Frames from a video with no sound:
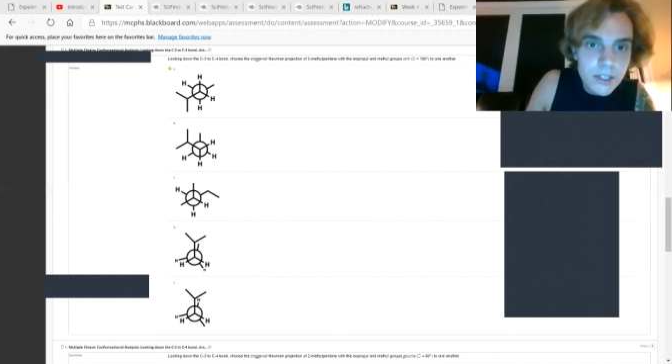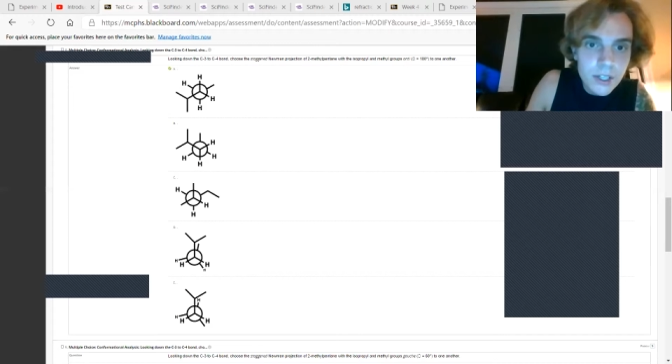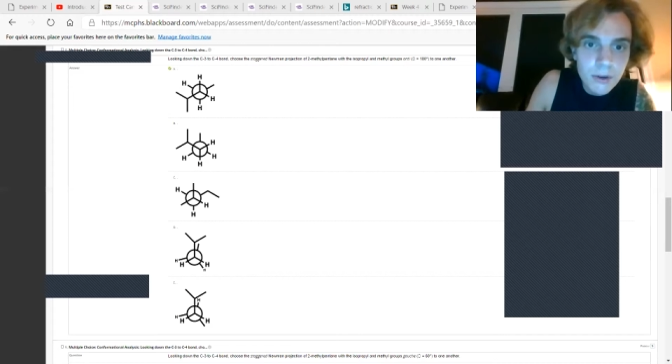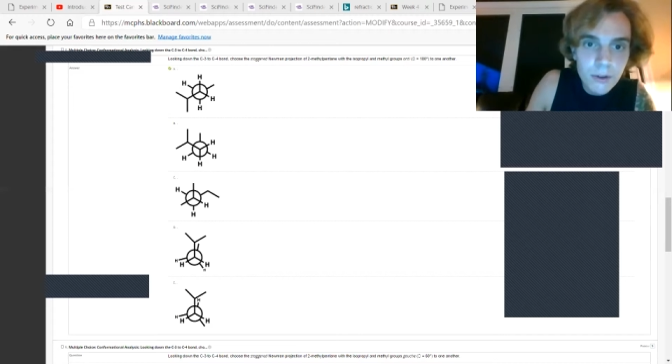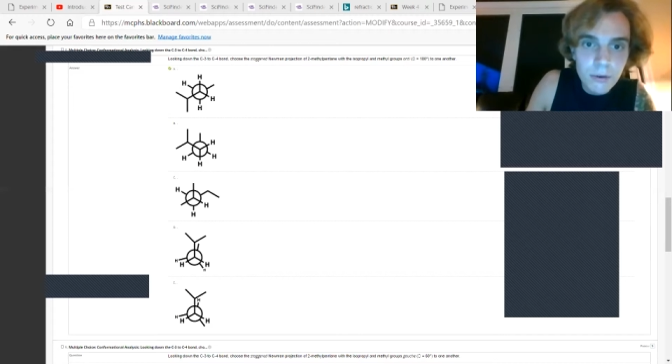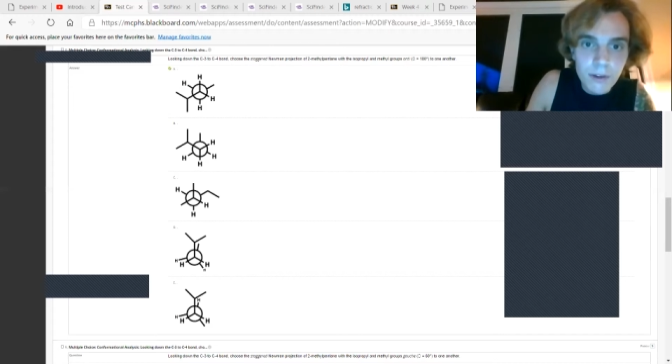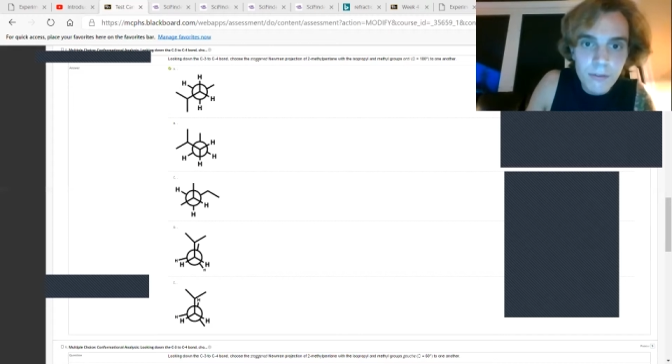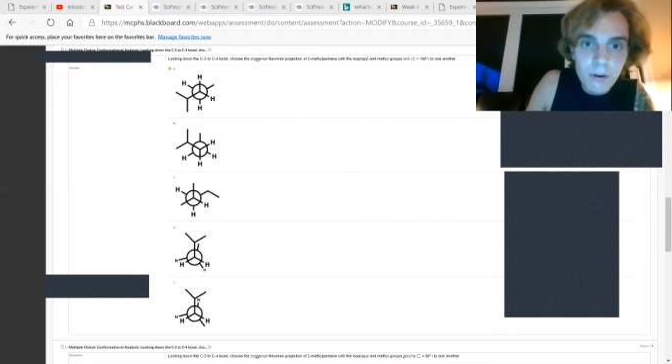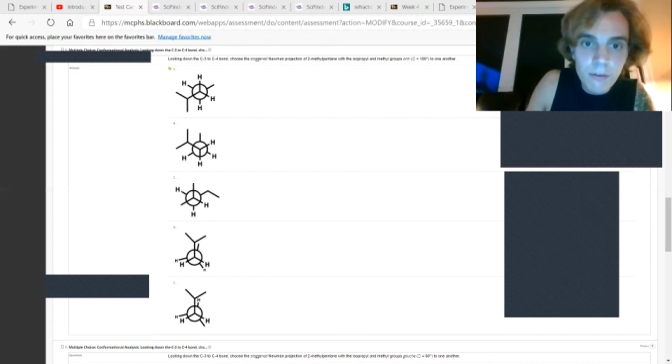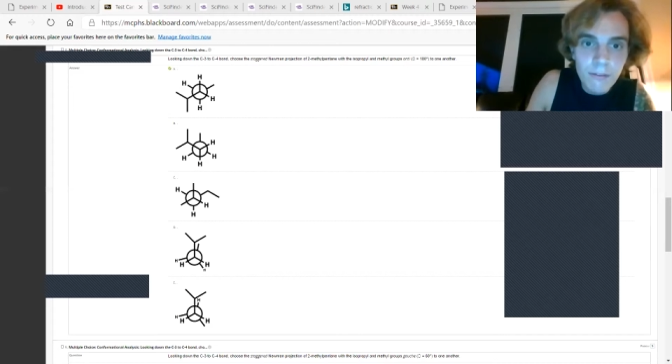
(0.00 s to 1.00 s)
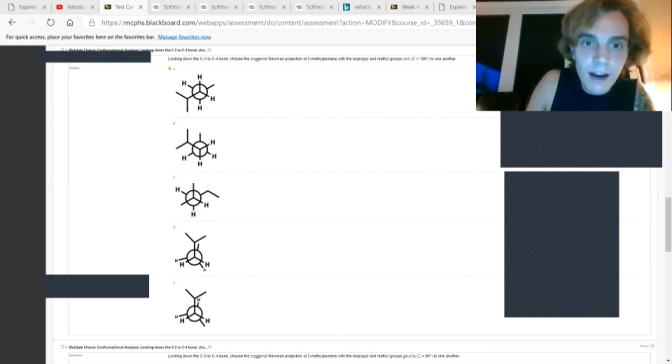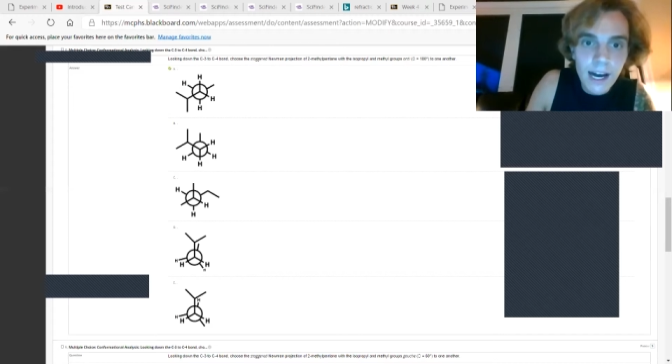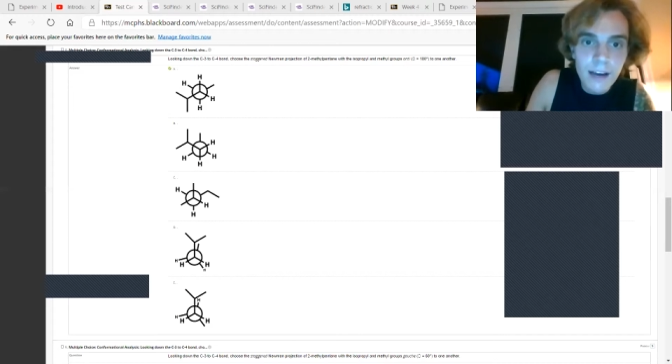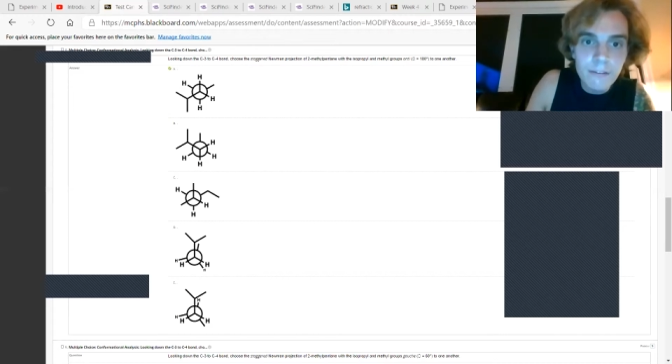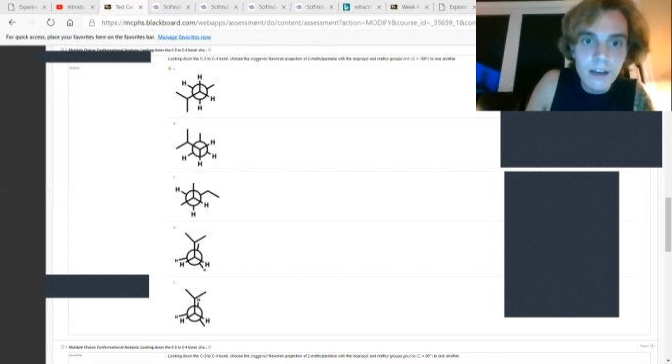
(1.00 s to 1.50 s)
2, 3, 4,
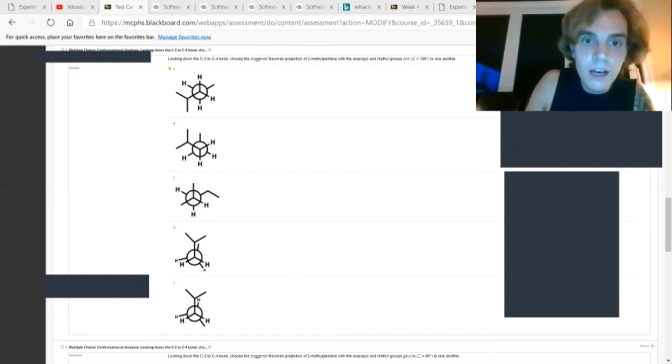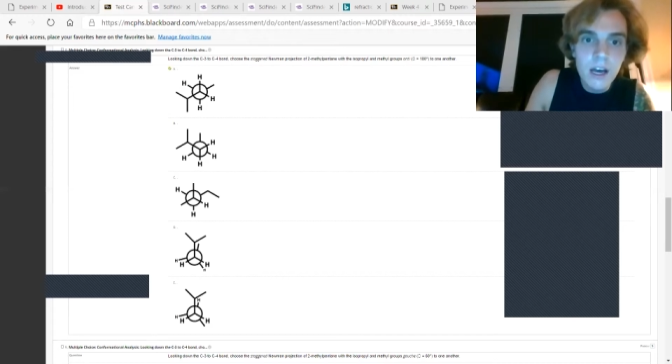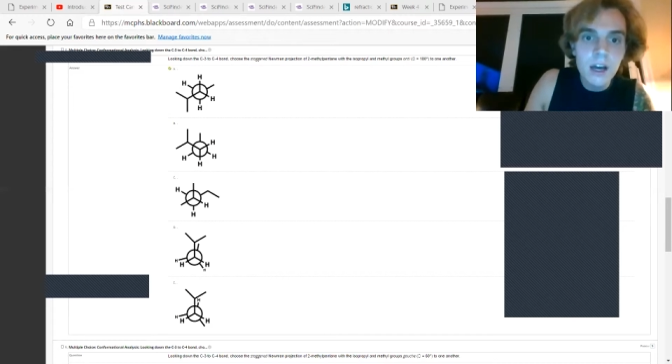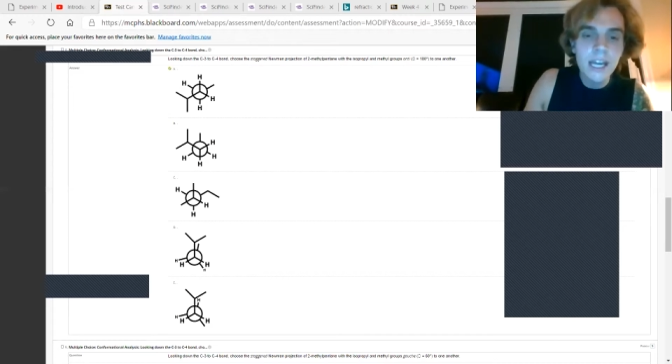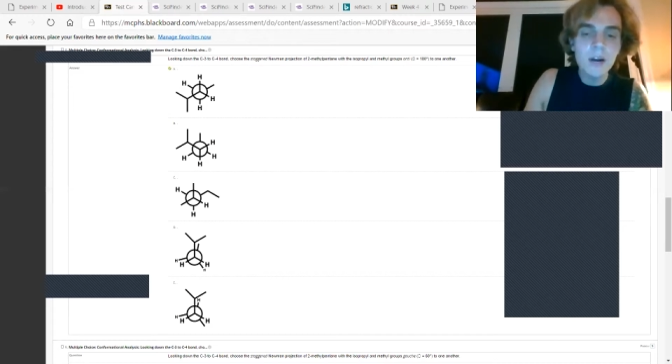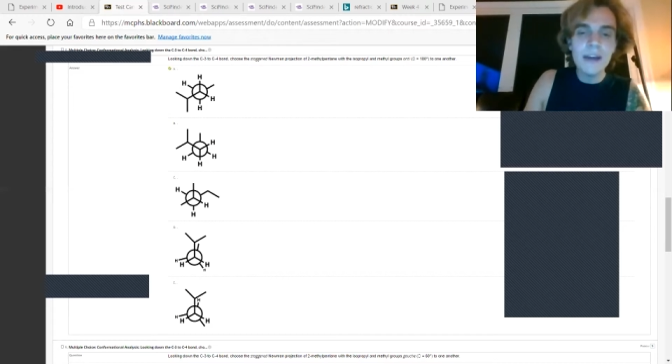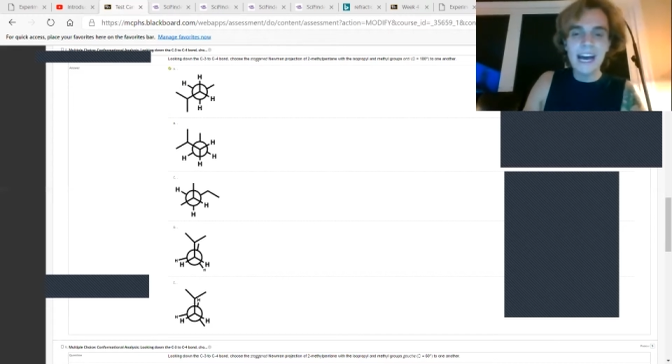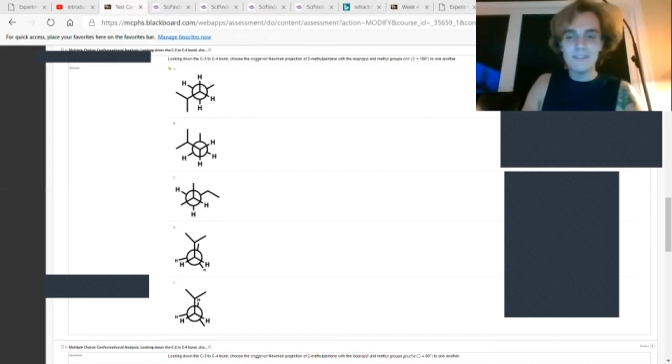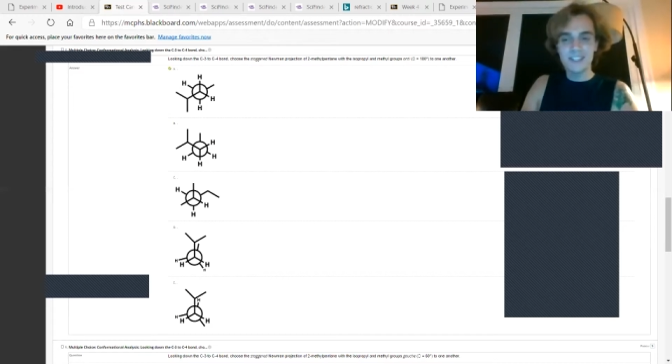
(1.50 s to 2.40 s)
5. Here we have